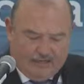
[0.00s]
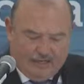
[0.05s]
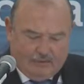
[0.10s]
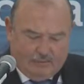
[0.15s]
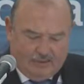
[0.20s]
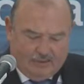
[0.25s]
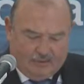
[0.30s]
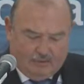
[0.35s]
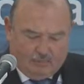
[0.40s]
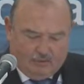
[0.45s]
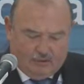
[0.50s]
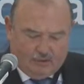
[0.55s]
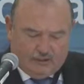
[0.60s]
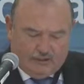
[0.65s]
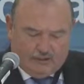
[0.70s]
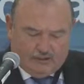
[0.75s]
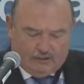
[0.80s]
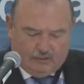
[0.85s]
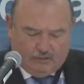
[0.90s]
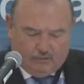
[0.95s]
is
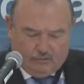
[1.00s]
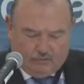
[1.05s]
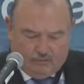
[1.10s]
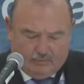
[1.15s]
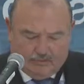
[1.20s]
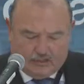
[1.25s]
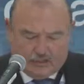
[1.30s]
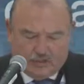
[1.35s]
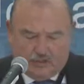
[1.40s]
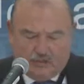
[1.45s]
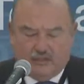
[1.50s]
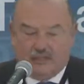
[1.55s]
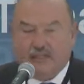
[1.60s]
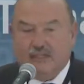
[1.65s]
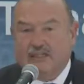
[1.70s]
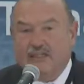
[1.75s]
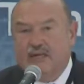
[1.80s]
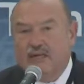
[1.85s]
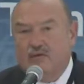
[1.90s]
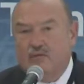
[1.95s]
unprotected
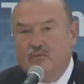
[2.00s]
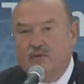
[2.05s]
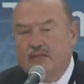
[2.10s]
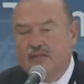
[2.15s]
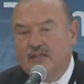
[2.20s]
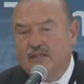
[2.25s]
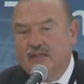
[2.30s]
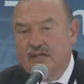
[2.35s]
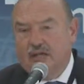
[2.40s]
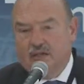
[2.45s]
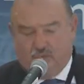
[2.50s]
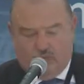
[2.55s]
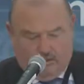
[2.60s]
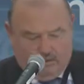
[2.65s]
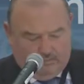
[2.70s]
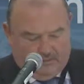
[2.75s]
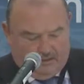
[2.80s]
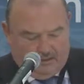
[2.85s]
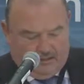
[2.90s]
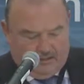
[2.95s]
in the
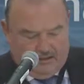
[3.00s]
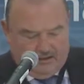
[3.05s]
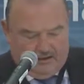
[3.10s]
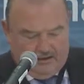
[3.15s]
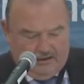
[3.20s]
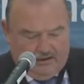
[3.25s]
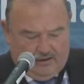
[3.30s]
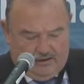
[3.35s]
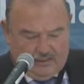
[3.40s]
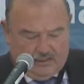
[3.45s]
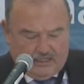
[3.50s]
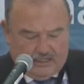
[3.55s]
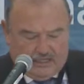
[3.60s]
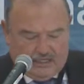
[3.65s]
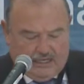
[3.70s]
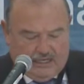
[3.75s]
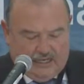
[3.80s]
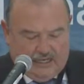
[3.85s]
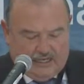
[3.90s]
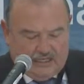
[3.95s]
face of
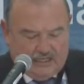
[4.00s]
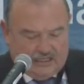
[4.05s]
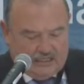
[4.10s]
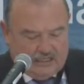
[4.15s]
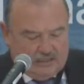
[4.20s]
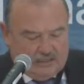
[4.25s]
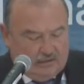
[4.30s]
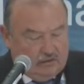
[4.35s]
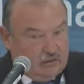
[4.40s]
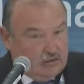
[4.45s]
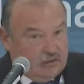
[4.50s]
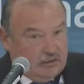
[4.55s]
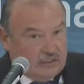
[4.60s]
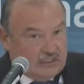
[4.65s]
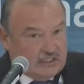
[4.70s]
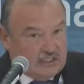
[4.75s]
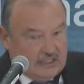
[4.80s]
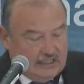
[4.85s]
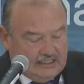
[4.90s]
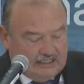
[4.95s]
digital theft,
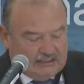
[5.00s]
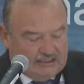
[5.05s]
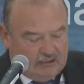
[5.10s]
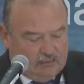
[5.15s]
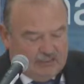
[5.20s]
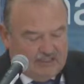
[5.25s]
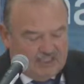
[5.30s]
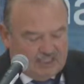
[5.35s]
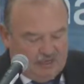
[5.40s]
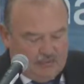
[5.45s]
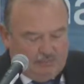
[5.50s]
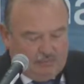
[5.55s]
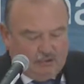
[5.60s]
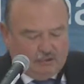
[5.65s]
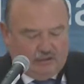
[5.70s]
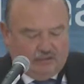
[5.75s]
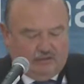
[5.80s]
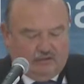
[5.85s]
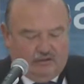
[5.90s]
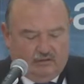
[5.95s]

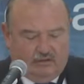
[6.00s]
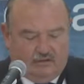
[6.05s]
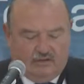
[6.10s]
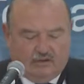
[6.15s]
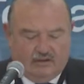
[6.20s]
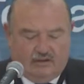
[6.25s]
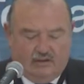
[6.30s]
privacy, or